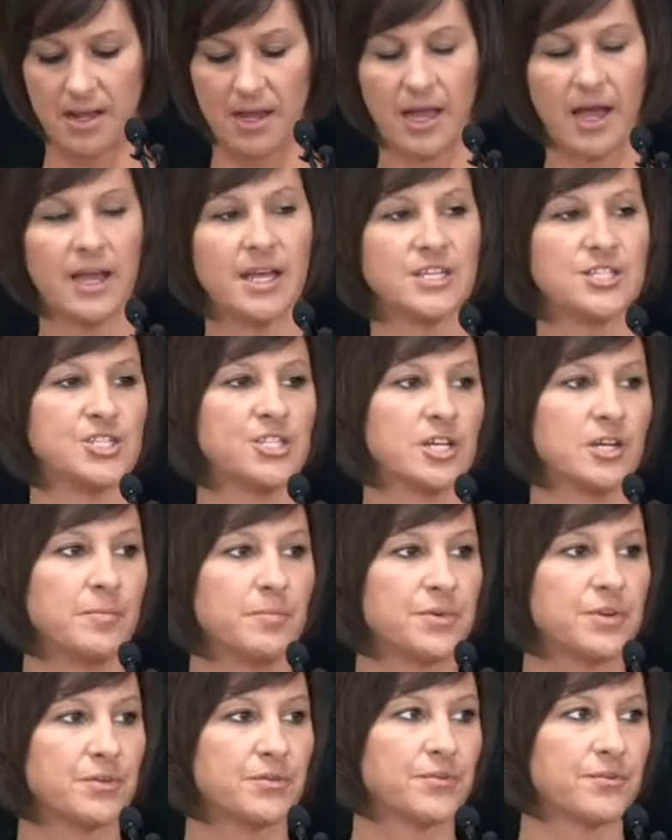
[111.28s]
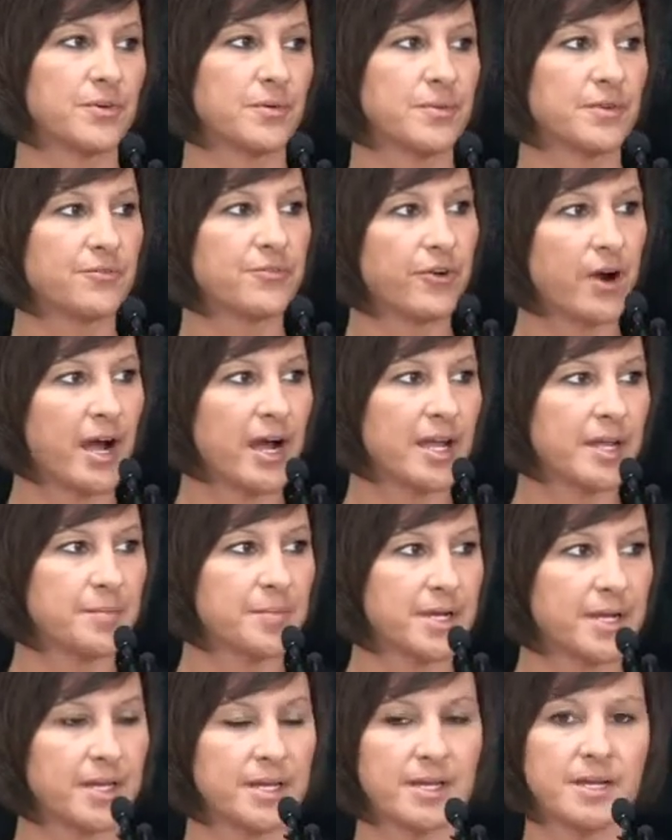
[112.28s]
I had jumped from the frying
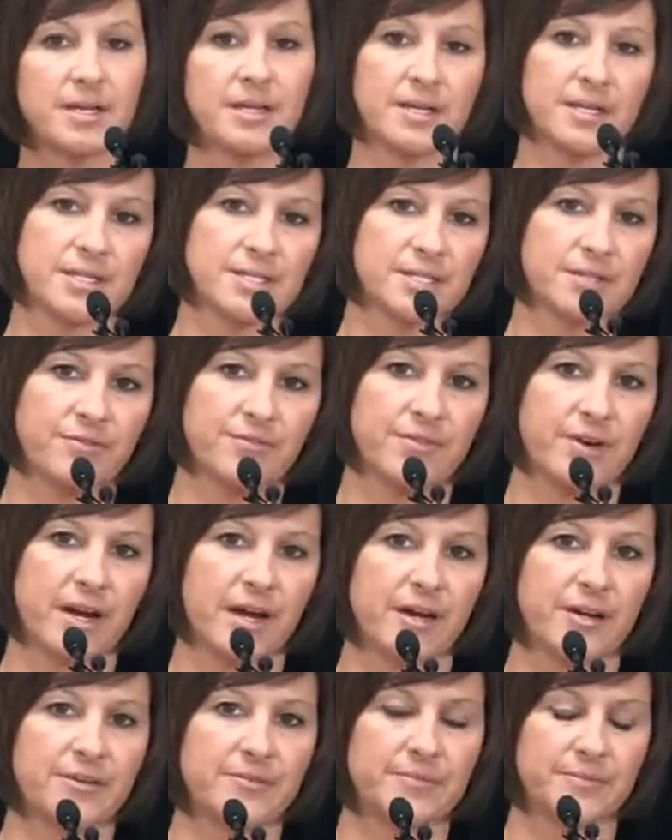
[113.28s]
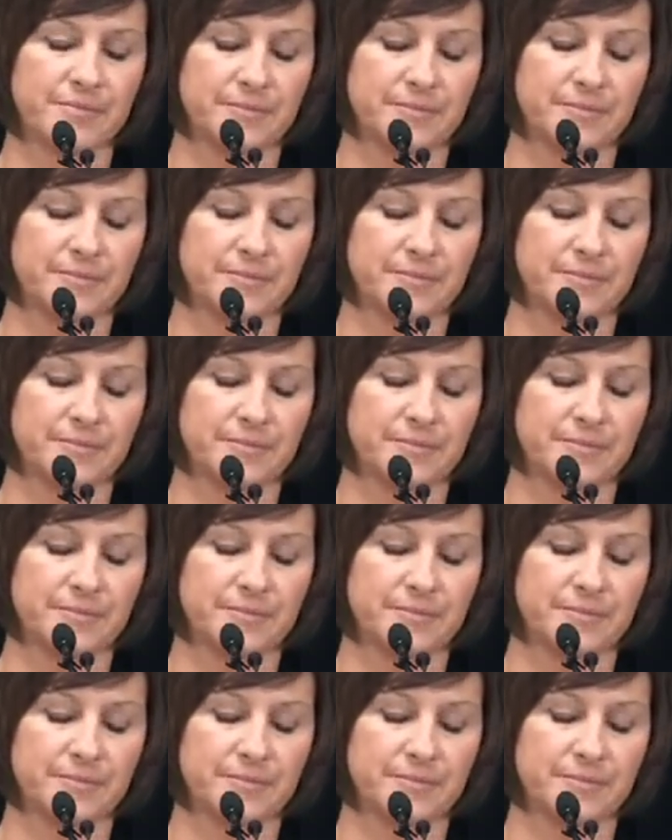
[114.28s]
pan and into the fire.